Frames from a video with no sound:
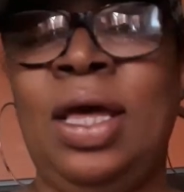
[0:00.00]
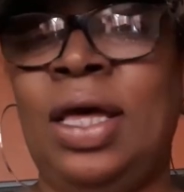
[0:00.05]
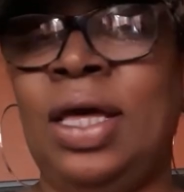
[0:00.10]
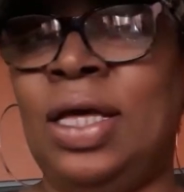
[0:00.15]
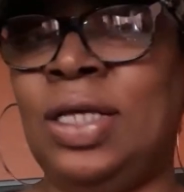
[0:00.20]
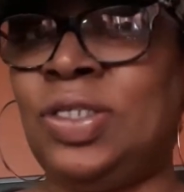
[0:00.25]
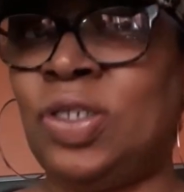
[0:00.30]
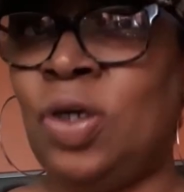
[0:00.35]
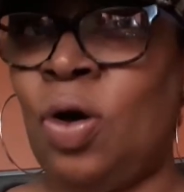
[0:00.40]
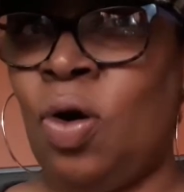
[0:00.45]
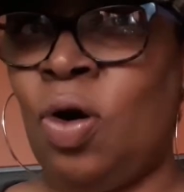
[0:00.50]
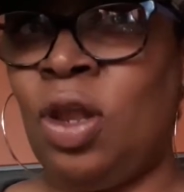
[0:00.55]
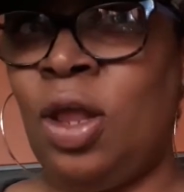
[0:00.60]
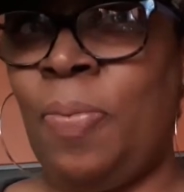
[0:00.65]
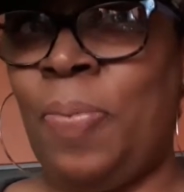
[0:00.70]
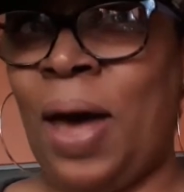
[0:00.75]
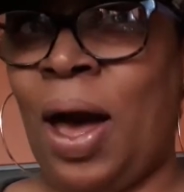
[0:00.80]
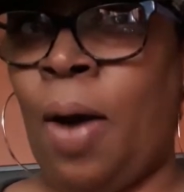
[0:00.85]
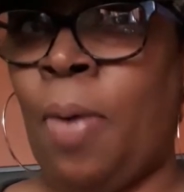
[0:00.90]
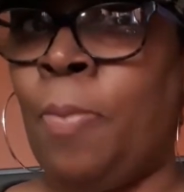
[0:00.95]
It's all
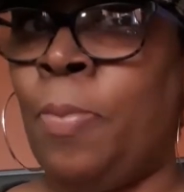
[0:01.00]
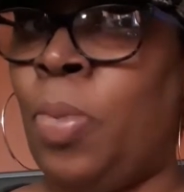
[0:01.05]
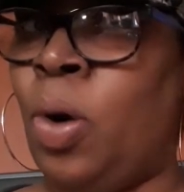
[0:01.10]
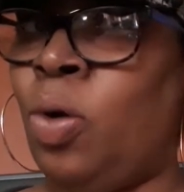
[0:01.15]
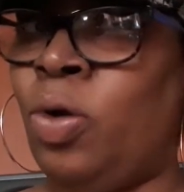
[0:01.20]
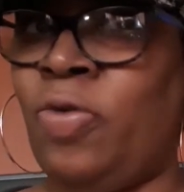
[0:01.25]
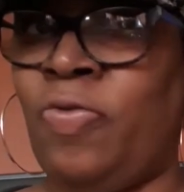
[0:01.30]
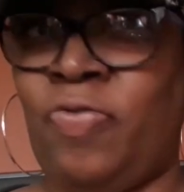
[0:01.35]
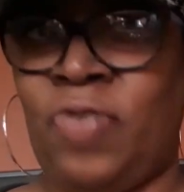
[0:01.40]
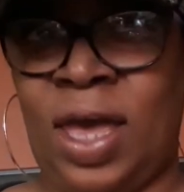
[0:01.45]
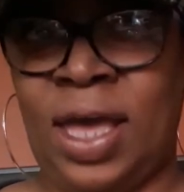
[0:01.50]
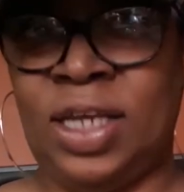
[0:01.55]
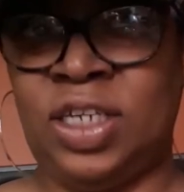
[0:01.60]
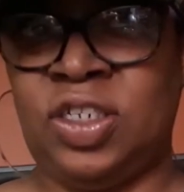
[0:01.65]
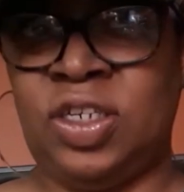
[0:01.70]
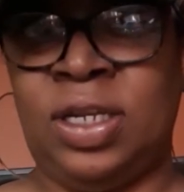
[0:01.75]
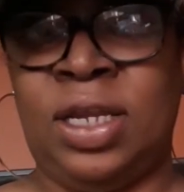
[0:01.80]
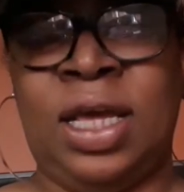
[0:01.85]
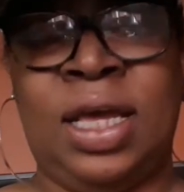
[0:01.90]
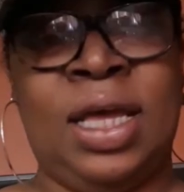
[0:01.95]
about
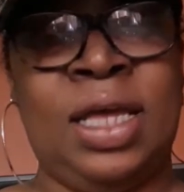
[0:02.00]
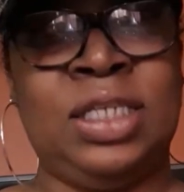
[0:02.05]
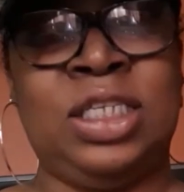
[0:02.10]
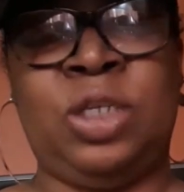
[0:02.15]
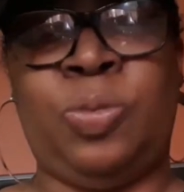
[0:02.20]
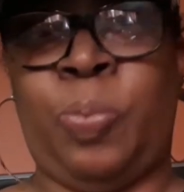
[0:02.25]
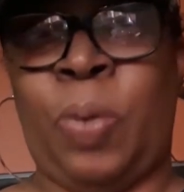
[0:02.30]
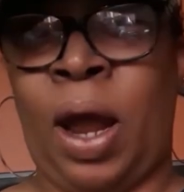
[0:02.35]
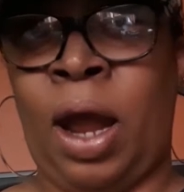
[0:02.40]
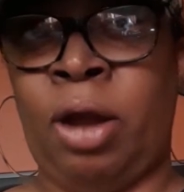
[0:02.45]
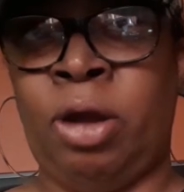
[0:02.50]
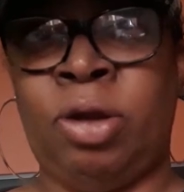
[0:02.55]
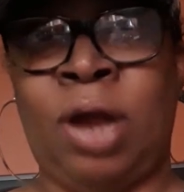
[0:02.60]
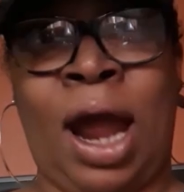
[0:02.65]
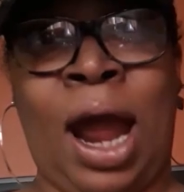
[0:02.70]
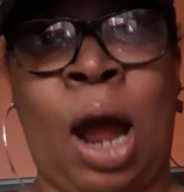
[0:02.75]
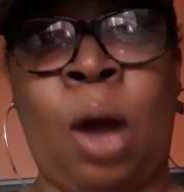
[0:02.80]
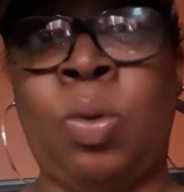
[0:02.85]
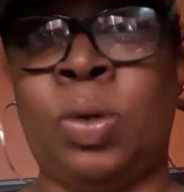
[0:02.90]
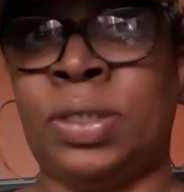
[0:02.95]
motivation and inspiring
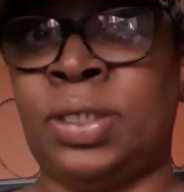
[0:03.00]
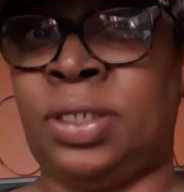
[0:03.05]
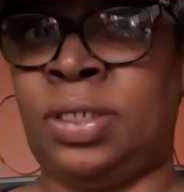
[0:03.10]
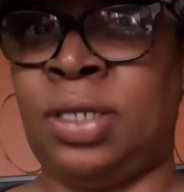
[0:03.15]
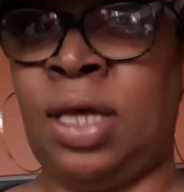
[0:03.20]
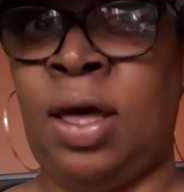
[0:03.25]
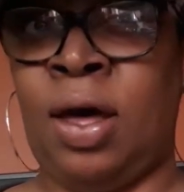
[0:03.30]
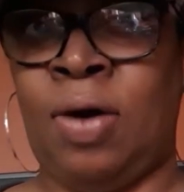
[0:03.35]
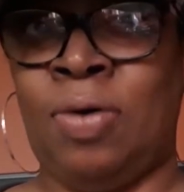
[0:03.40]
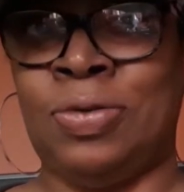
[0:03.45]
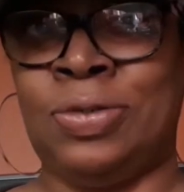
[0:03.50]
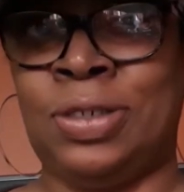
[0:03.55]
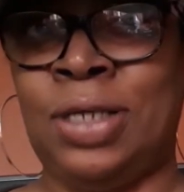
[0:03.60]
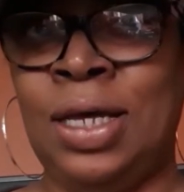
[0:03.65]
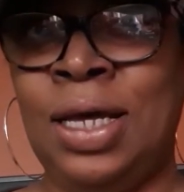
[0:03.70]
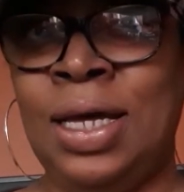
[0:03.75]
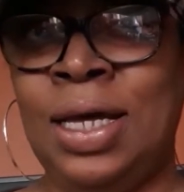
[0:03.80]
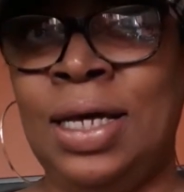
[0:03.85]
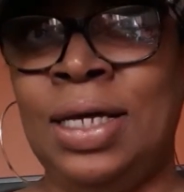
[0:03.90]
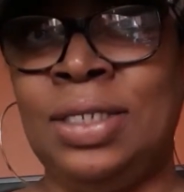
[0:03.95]
ourselves
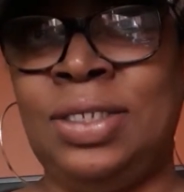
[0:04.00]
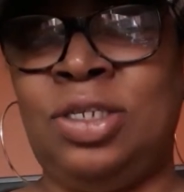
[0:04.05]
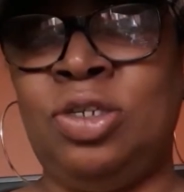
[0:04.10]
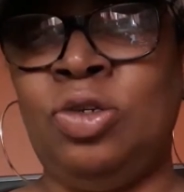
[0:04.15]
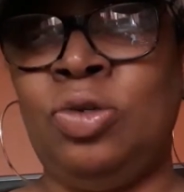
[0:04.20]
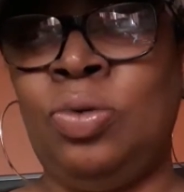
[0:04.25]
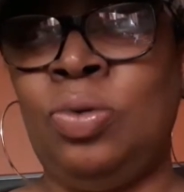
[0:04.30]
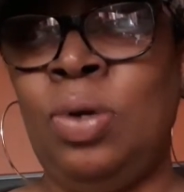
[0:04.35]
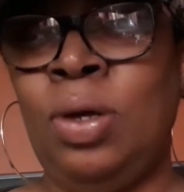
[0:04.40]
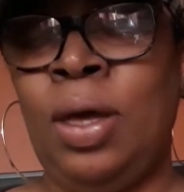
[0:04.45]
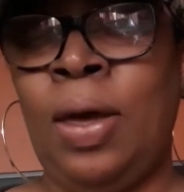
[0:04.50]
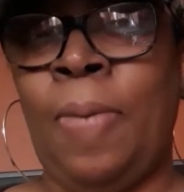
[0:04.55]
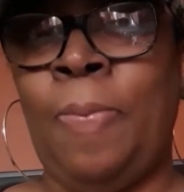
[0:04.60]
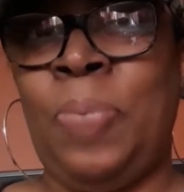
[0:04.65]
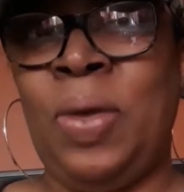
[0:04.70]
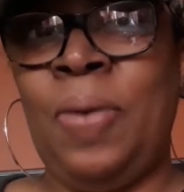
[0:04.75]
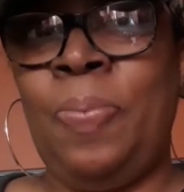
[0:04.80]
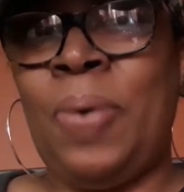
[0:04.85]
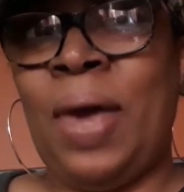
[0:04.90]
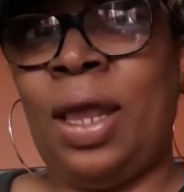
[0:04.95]
to
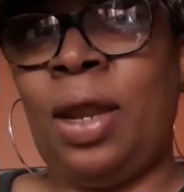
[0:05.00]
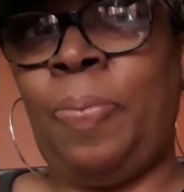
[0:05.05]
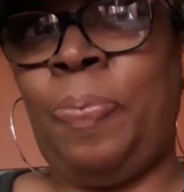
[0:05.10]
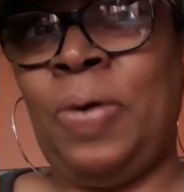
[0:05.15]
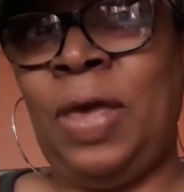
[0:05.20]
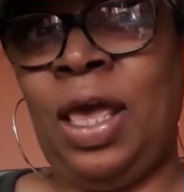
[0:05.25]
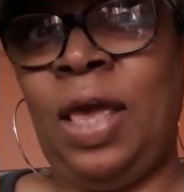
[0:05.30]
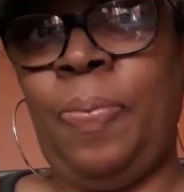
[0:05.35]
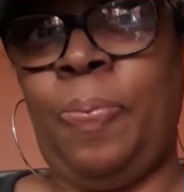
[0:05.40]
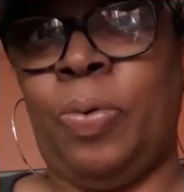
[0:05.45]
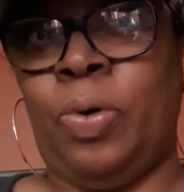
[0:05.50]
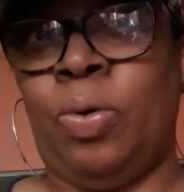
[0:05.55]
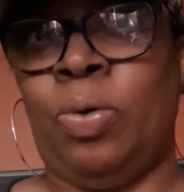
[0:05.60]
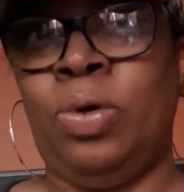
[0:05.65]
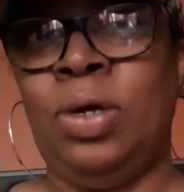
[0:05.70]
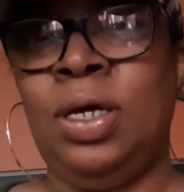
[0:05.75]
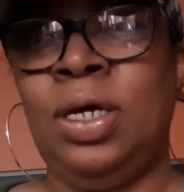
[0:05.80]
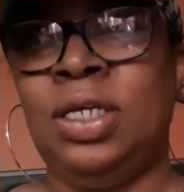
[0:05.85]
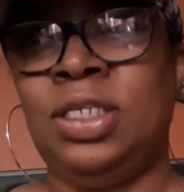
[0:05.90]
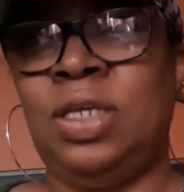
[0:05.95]
be better people,
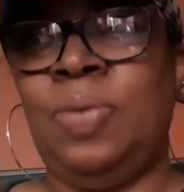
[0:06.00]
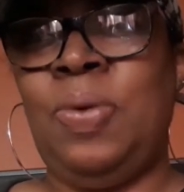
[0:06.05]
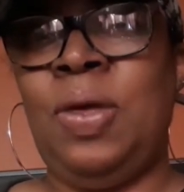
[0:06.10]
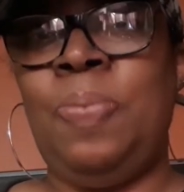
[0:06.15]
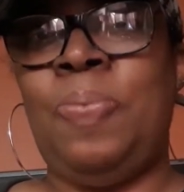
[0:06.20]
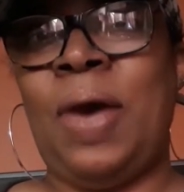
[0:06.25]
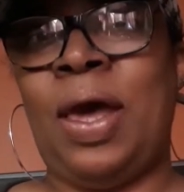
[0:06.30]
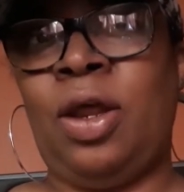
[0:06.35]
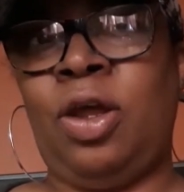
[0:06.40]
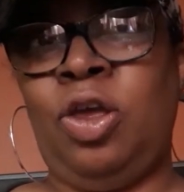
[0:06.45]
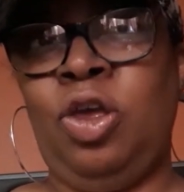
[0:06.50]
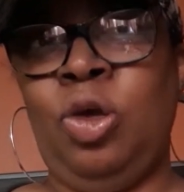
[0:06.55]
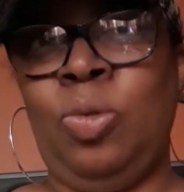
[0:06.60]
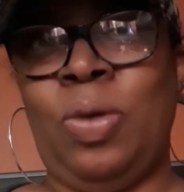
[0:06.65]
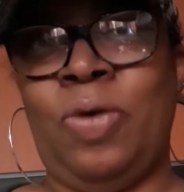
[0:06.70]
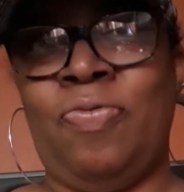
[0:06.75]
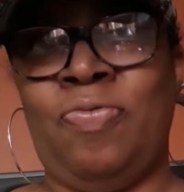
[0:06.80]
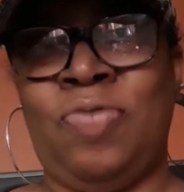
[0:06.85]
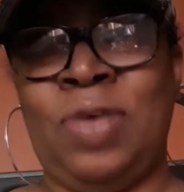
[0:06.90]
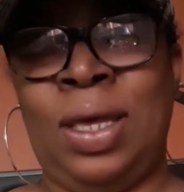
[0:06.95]
to be better
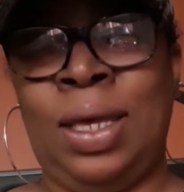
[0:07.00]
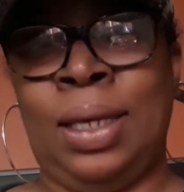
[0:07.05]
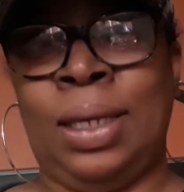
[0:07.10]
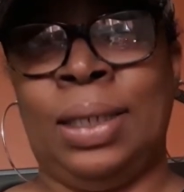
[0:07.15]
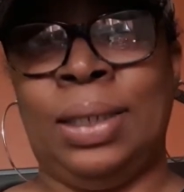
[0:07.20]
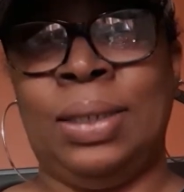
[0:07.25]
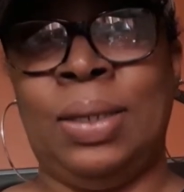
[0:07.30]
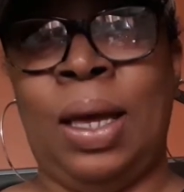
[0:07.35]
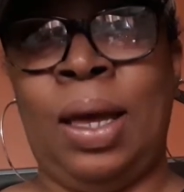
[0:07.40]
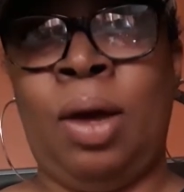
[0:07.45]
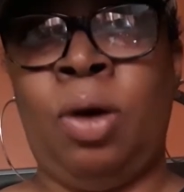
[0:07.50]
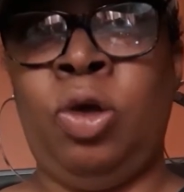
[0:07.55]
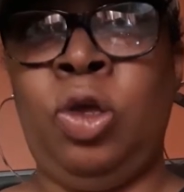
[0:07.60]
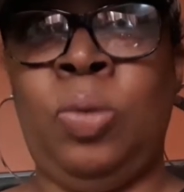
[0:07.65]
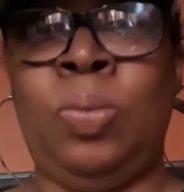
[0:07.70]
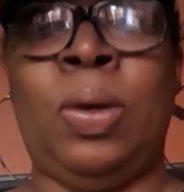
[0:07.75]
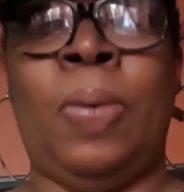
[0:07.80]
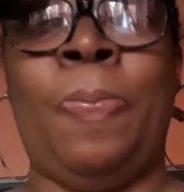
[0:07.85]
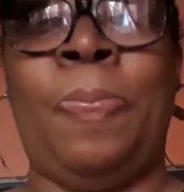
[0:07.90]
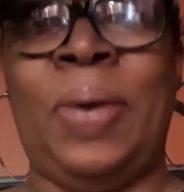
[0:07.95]
human
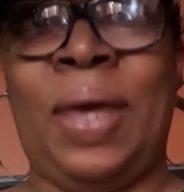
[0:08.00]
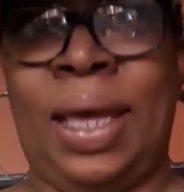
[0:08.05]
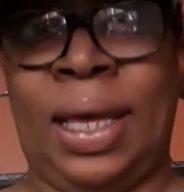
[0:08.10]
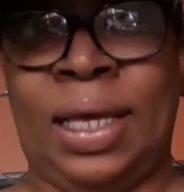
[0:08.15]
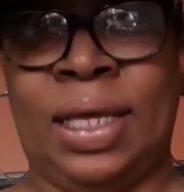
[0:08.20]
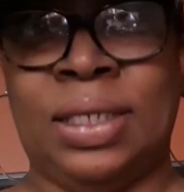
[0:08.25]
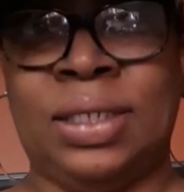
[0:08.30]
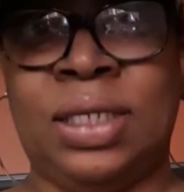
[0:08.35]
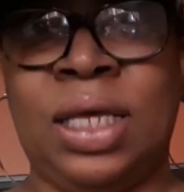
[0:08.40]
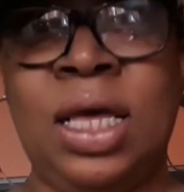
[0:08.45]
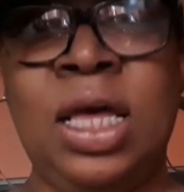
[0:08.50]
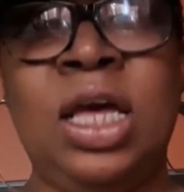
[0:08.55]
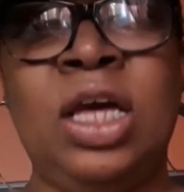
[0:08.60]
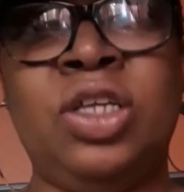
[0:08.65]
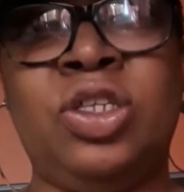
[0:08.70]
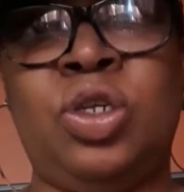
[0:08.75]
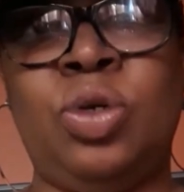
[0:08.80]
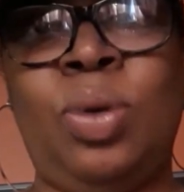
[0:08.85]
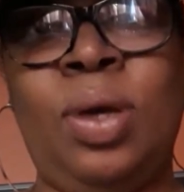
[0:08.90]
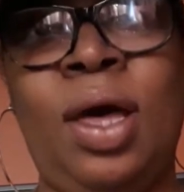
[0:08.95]
beings,
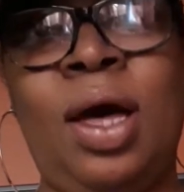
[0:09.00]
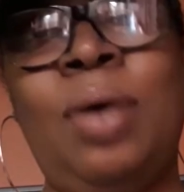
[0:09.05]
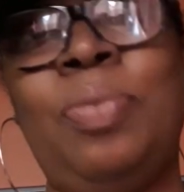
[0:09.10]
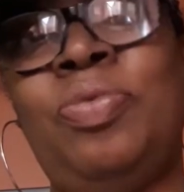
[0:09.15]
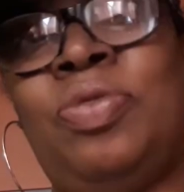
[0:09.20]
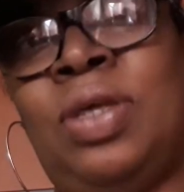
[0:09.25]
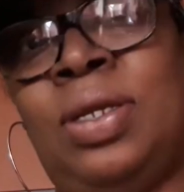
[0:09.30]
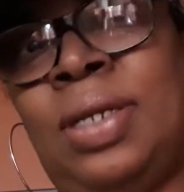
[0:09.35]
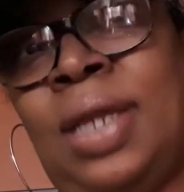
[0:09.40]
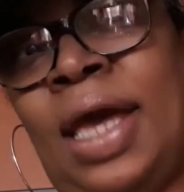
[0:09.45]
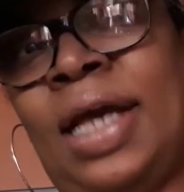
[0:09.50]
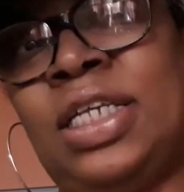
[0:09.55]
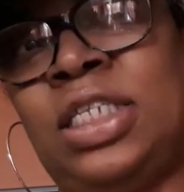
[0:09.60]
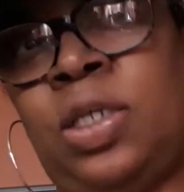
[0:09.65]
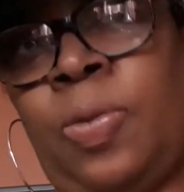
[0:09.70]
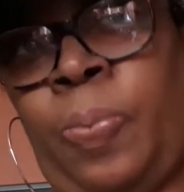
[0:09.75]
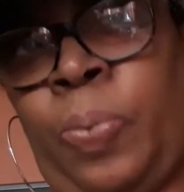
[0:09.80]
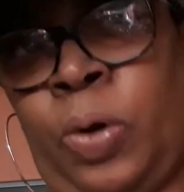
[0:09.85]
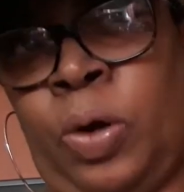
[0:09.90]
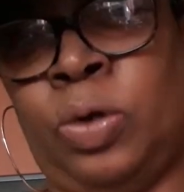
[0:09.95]
to help the
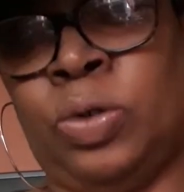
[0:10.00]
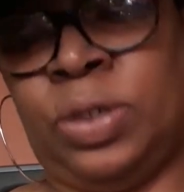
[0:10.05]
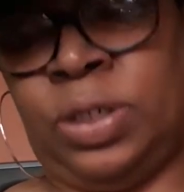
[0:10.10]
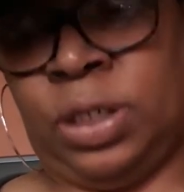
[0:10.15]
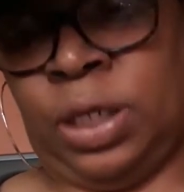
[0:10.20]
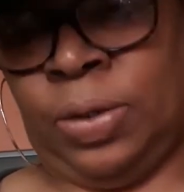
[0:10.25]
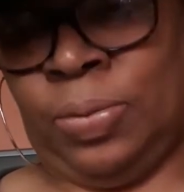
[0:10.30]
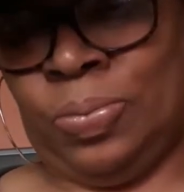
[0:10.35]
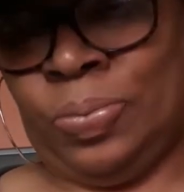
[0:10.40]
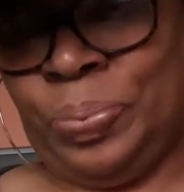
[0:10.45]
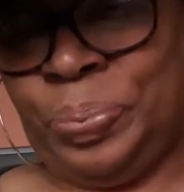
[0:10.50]
next person.